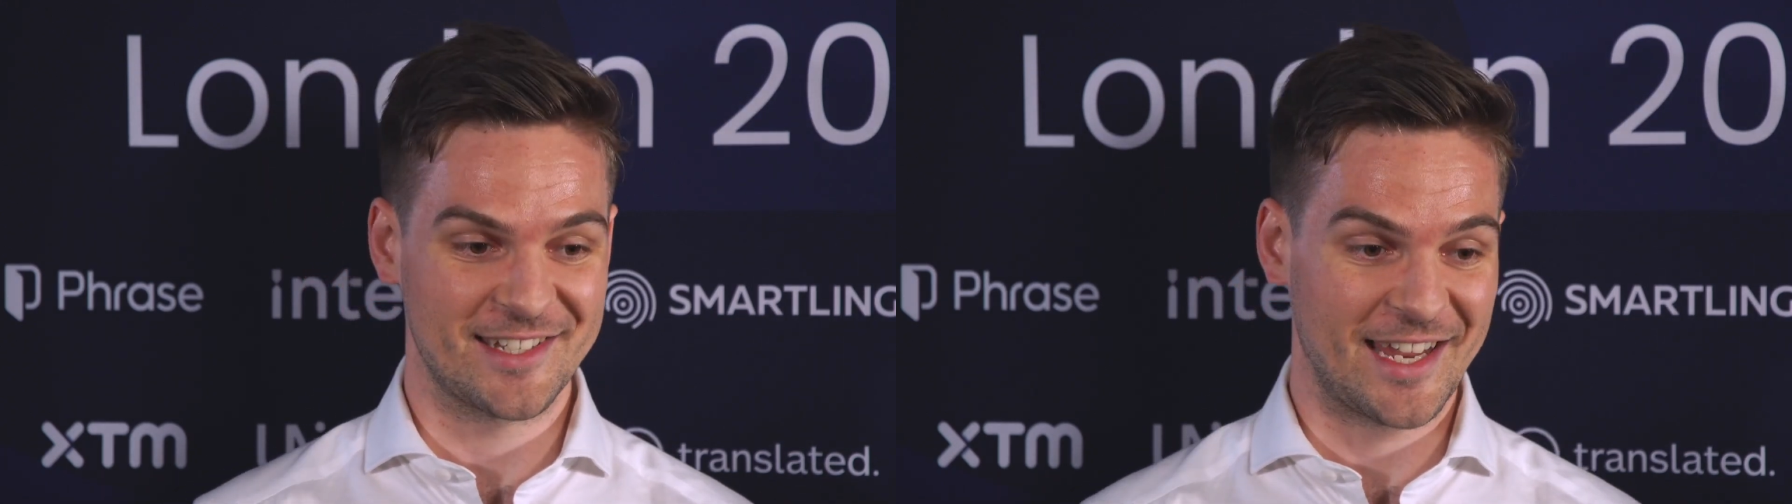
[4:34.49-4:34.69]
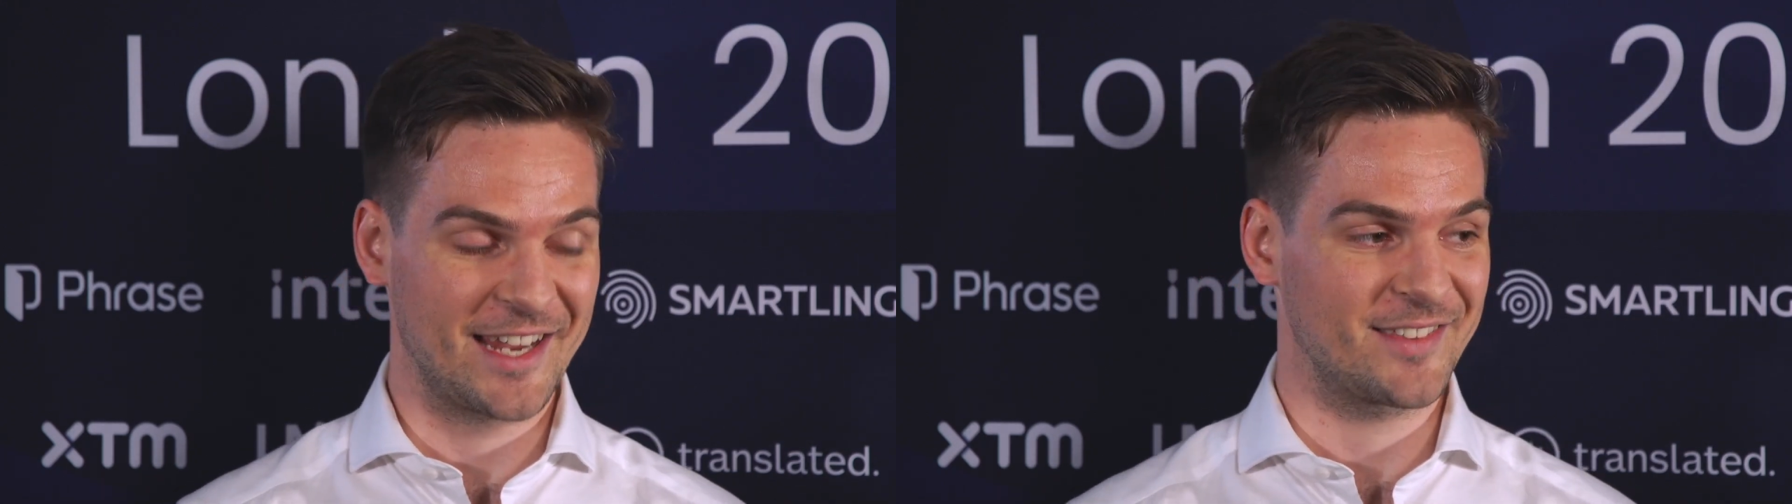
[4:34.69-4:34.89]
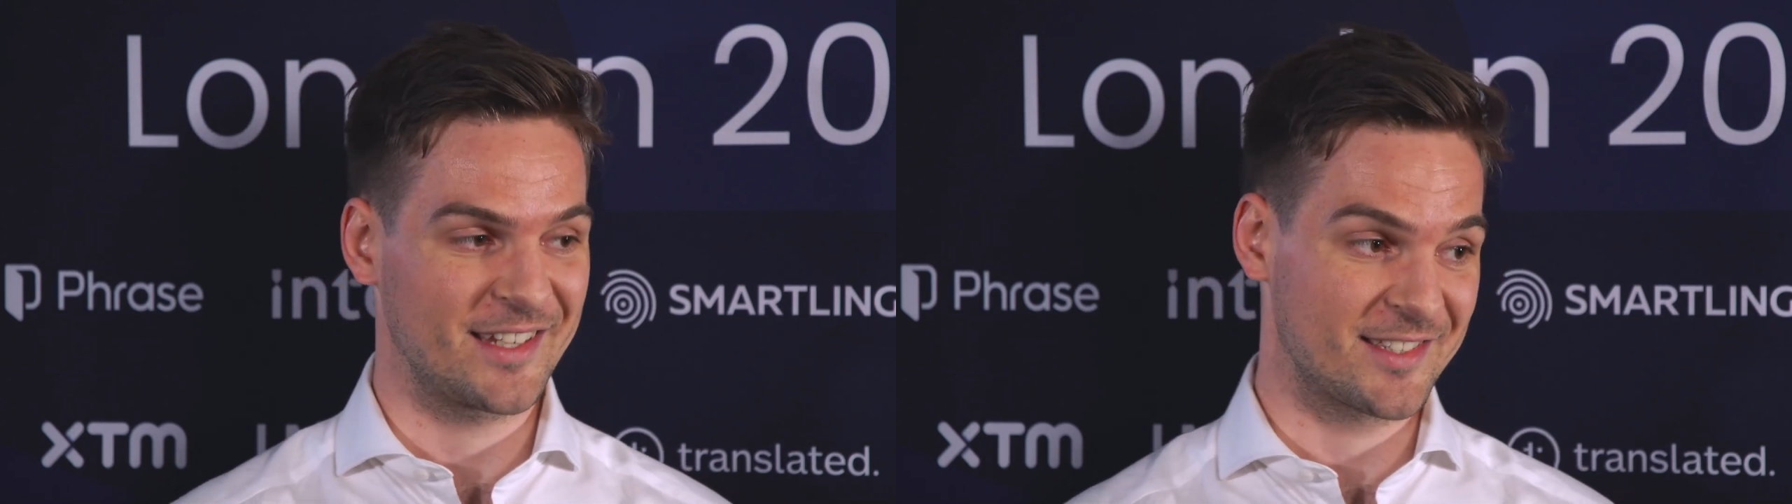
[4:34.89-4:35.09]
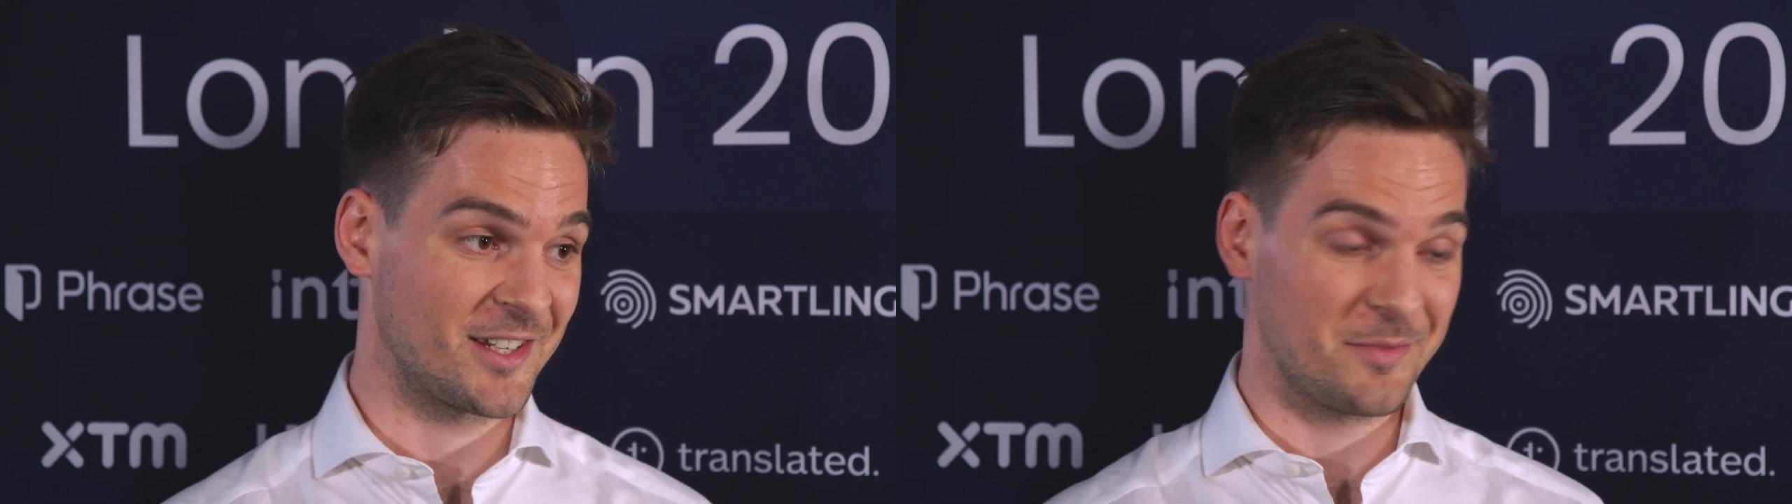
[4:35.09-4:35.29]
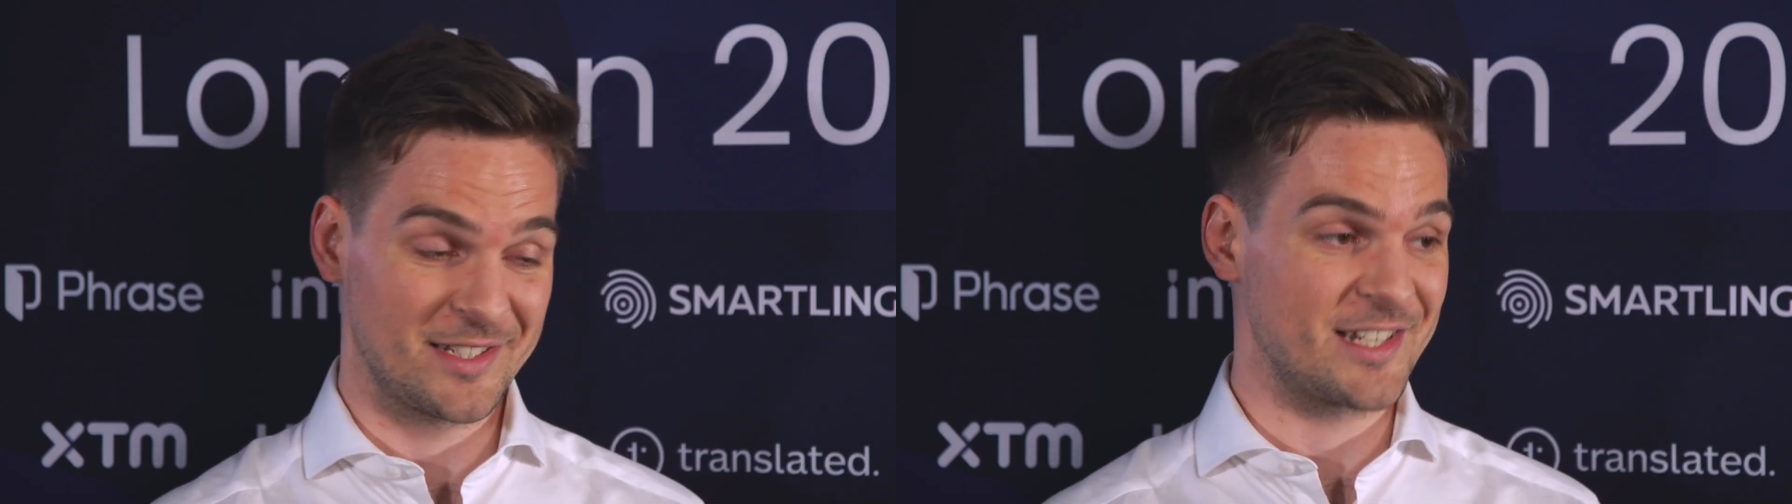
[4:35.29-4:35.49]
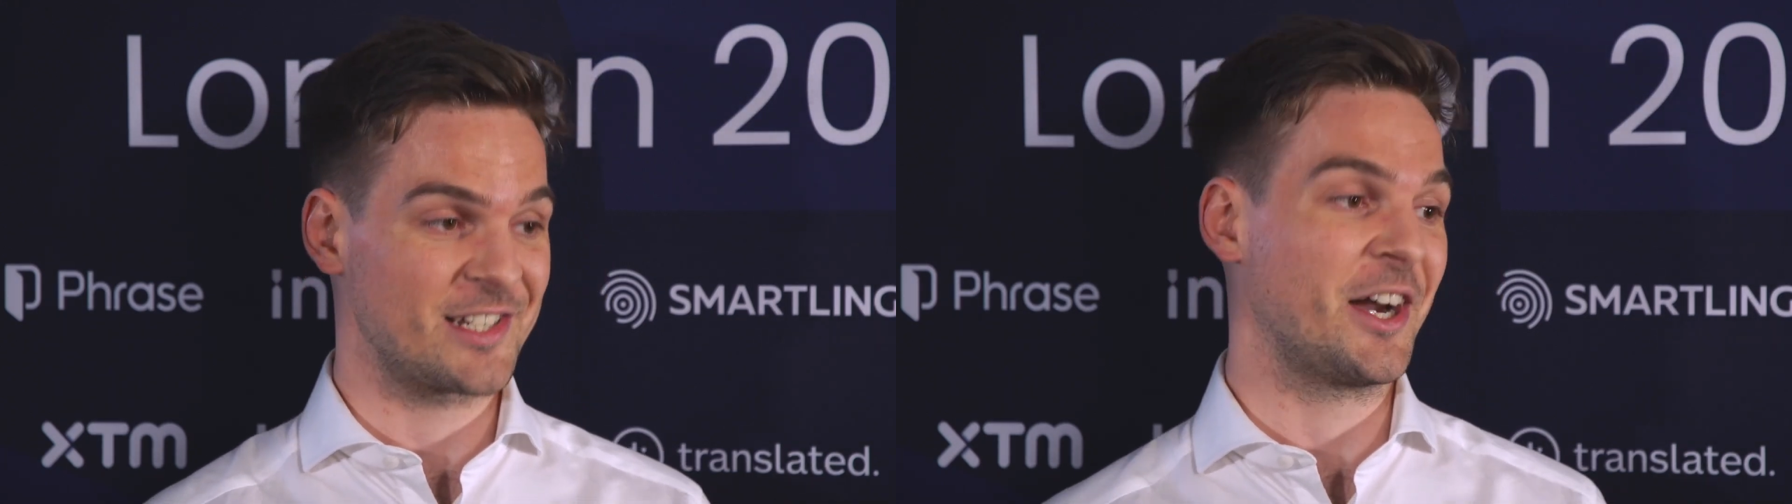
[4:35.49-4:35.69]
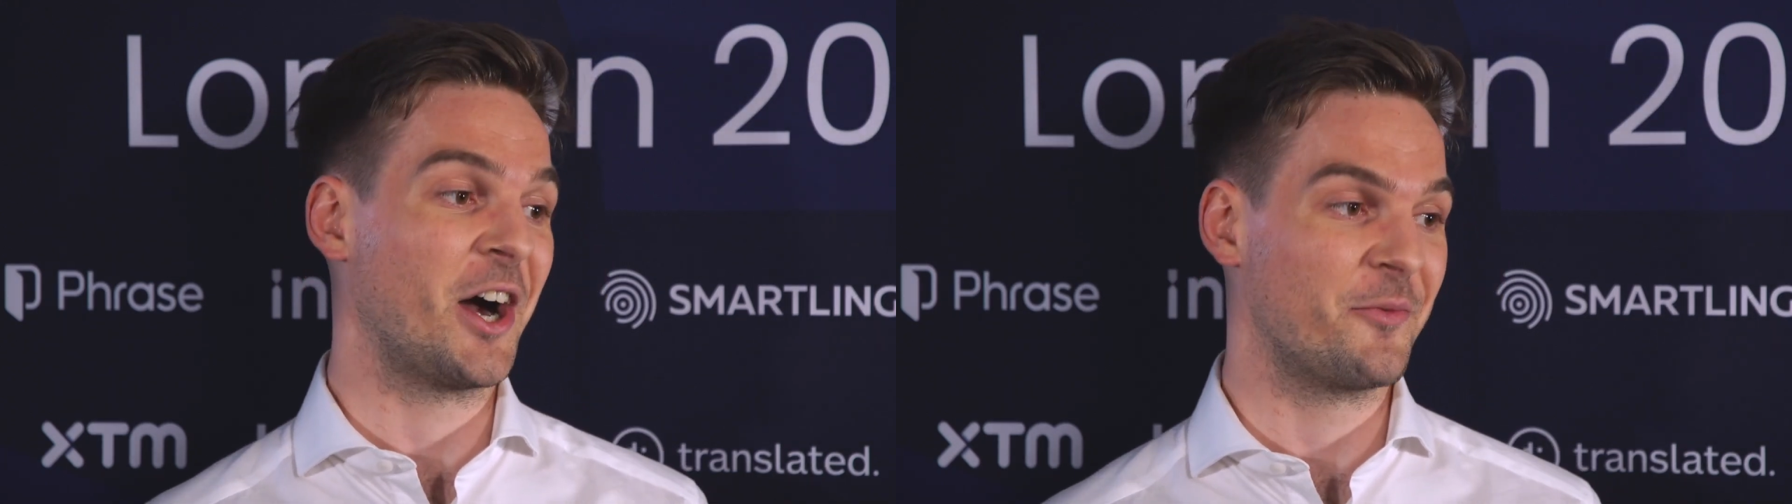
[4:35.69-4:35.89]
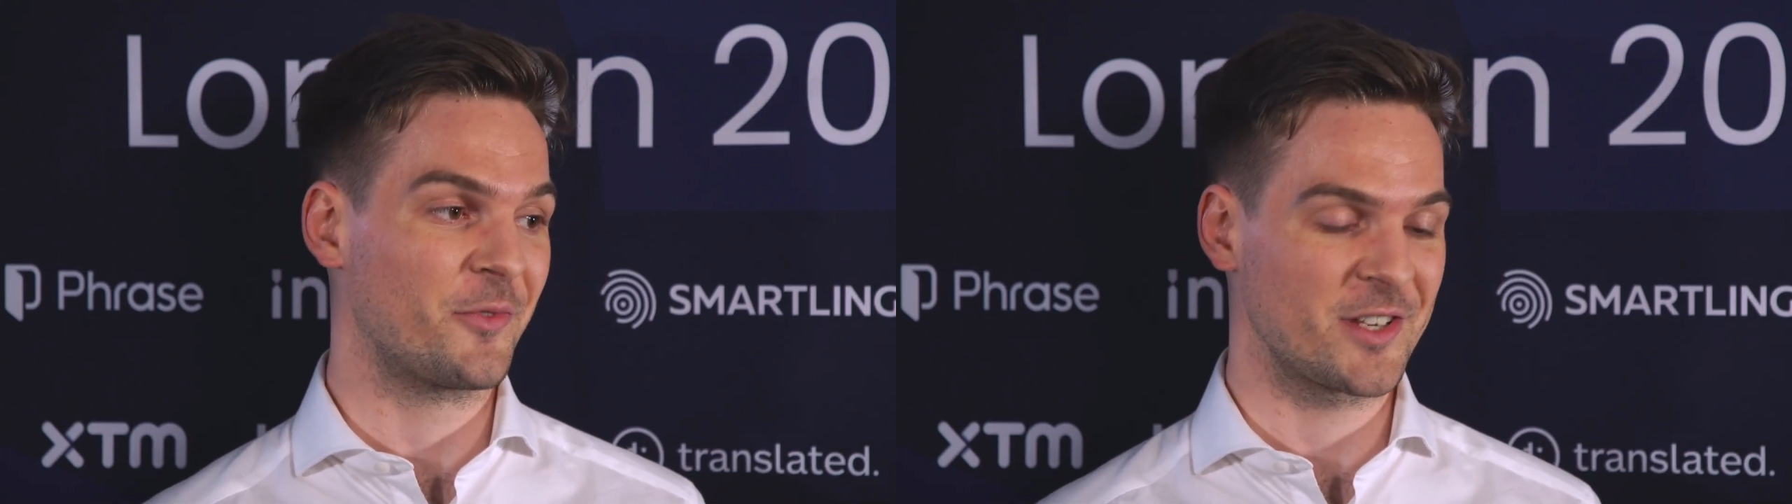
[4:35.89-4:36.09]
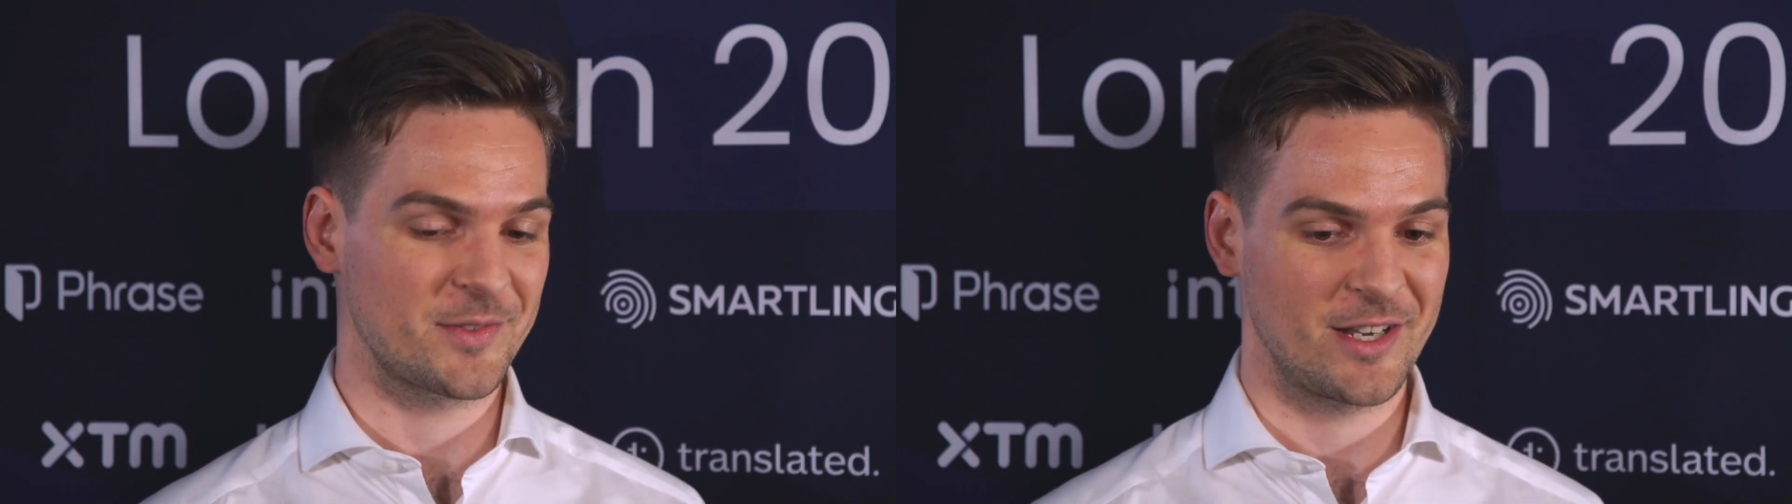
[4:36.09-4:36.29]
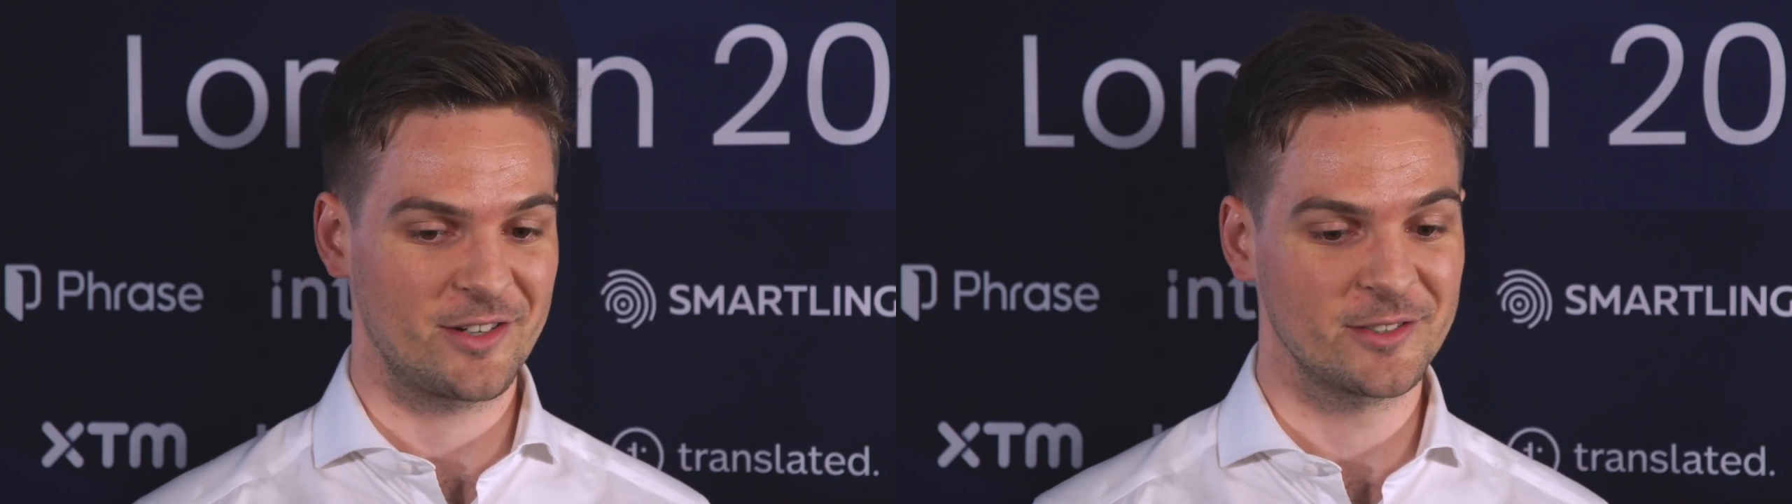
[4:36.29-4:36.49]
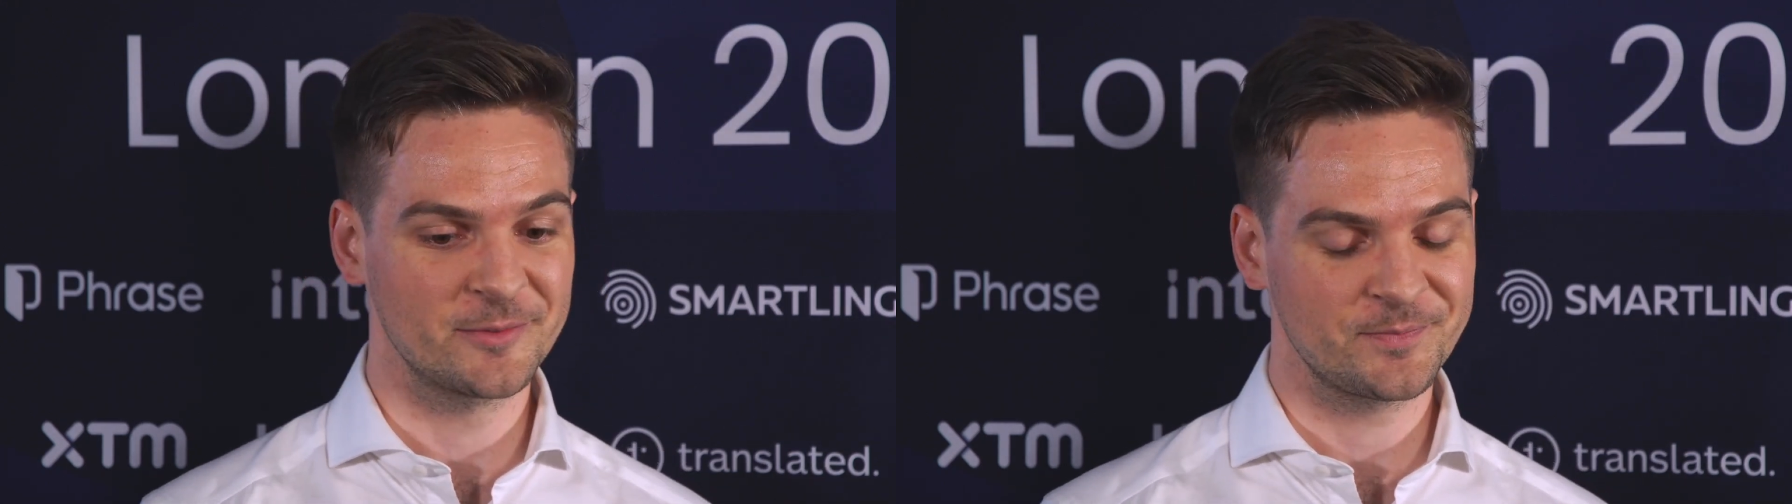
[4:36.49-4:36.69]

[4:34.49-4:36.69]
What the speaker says: saying things that are potentially harmful as well.